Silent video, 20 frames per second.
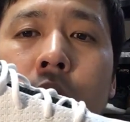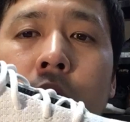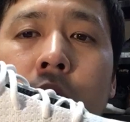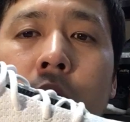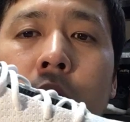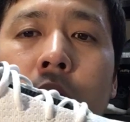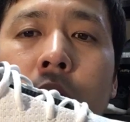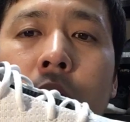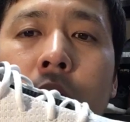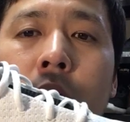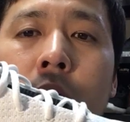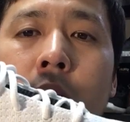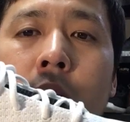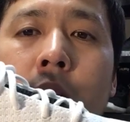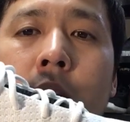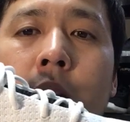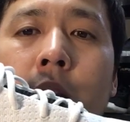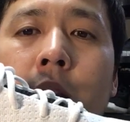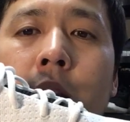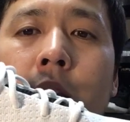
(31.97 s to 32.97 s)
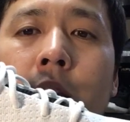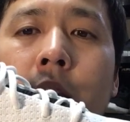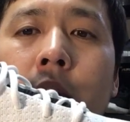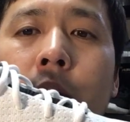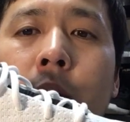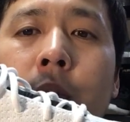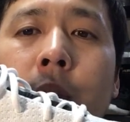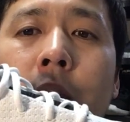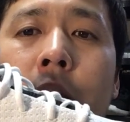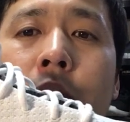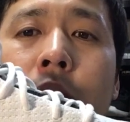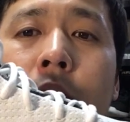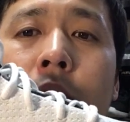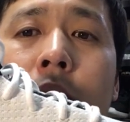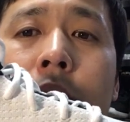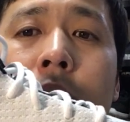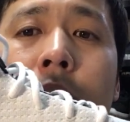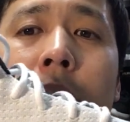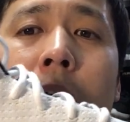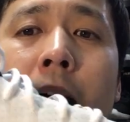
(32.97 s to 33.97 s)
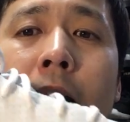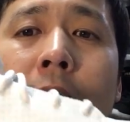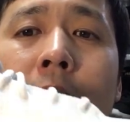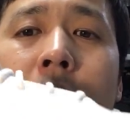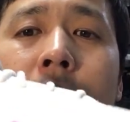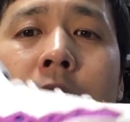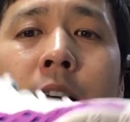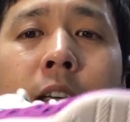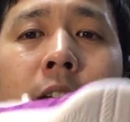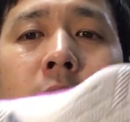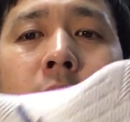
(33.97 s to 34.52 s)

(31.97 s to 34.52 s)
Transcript: They are placed on the side,